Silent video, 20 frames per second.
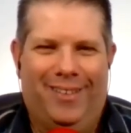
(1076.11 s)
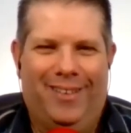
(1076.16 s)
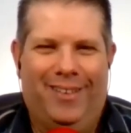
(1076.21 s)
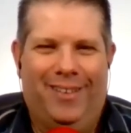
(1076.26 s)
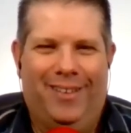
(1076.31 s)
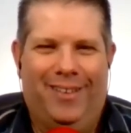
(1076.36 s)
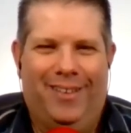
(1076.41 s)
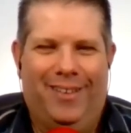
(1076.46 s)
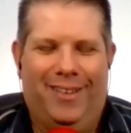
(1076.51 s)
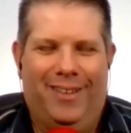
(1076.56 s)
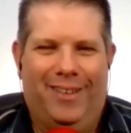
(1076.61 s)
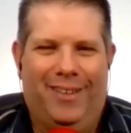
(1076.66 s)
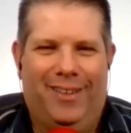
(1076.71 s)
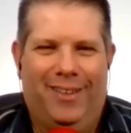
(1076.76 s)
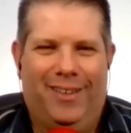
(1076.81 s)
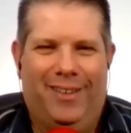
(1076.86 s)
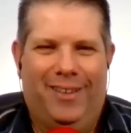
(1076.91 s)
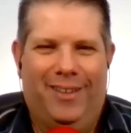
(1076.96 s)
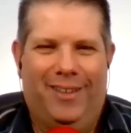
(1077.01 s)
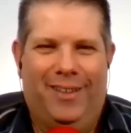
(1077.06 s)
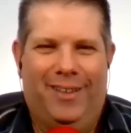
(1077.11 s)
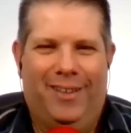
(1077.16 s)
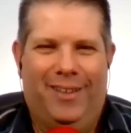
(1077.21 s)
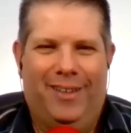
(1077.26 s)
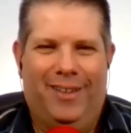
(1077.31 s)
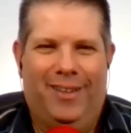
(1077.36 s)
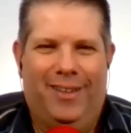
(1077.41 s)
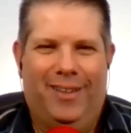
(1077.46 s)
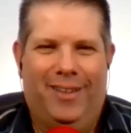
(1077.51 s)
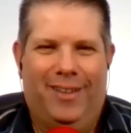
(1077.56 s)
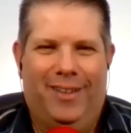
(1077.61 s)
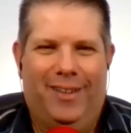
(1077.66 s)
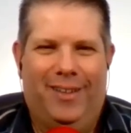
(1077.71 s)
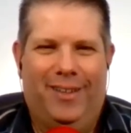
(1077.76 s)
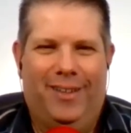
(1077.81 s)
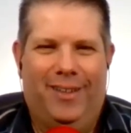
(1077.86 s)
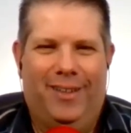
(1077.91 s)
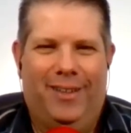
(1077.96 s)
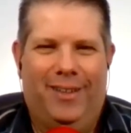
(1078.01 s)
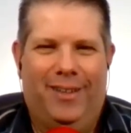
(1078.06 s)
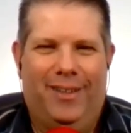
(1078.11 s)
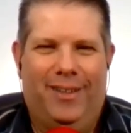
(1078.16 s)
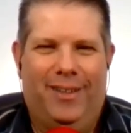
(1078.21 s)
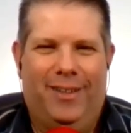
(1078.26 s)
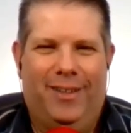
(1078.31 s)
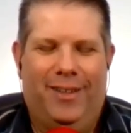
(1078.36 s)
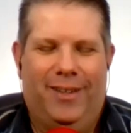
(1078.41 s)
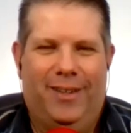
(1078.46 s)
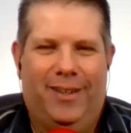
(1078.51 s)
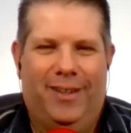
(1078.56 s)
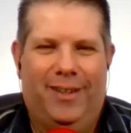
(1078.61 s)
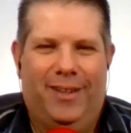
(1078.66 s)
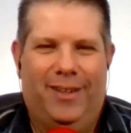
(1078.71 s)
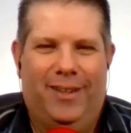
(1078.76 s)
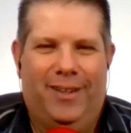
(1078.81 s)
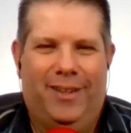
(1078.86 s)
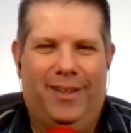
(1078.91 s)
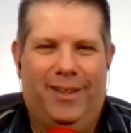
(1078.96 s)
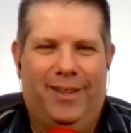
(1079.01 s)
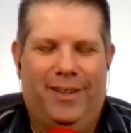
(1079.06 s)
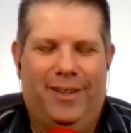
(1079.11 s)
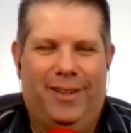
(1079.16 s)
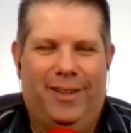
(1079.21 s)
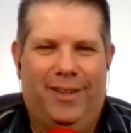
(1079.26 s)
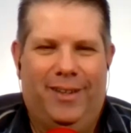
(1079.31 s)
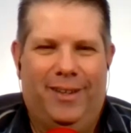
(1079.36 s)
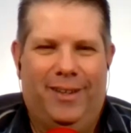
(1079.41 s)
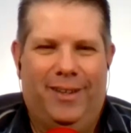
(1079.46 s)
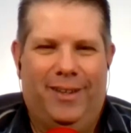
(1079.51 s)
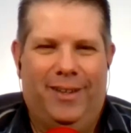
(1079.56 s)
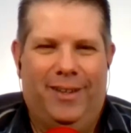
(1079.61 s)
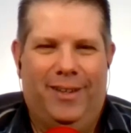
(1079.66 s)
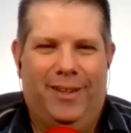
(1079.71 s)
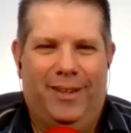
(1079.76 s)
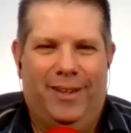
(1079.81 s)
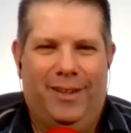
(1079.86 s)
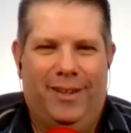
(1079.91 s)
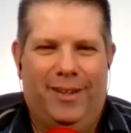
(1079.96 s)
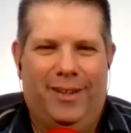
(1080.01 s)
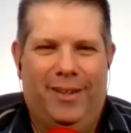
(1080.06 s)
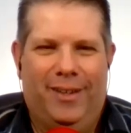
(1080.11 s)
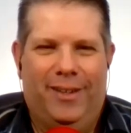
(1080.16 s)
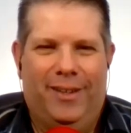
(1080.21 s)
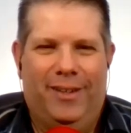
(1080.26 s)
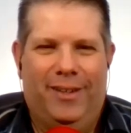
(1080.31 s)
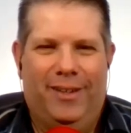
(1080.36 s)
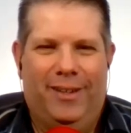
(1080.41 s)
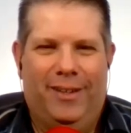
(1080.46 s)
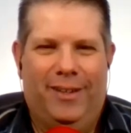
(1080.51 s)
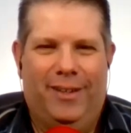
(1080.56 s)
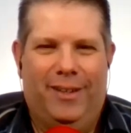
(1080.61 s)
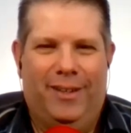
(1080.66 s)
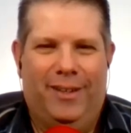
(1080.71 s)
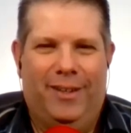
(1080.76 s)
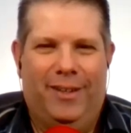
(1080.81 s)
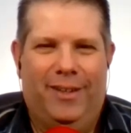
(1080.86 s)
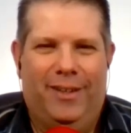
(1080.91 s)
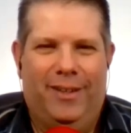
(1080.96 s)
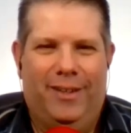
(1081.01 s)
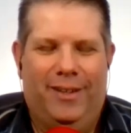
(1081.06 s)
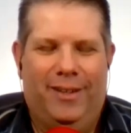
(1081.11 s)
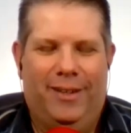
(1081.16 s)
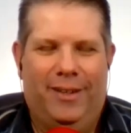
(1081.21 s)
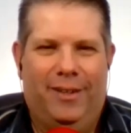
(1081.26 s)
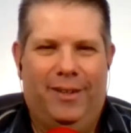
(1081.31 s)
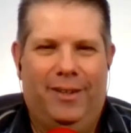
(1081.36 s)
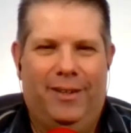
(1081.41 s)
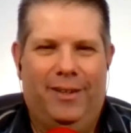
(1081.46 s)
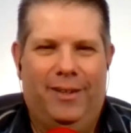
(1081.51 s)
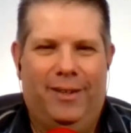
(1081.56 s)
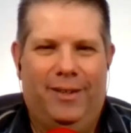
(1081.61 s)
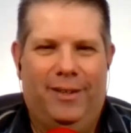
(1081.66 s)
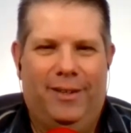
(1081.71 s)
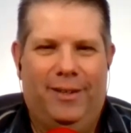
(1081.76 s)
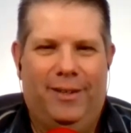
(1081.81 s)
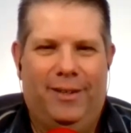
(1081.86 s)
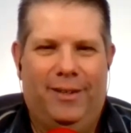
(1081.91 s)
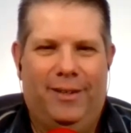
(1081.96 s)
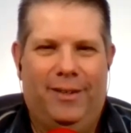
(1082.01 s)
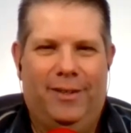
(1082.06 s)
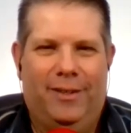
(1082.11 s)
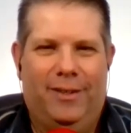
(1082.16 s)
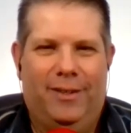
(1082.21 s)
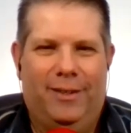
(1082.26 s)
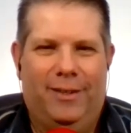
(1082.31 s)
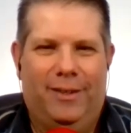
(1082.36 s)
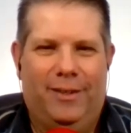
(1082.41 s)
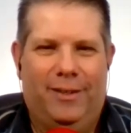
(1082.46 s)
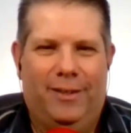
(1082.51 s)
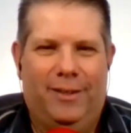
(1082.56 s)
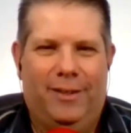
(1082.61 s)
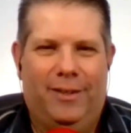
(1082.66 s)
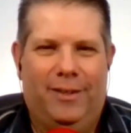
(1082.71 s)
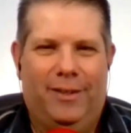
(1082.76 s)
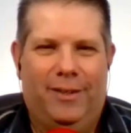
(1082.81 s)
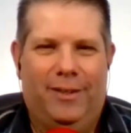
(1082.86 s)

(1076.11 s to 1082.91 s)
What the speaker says: [no speech]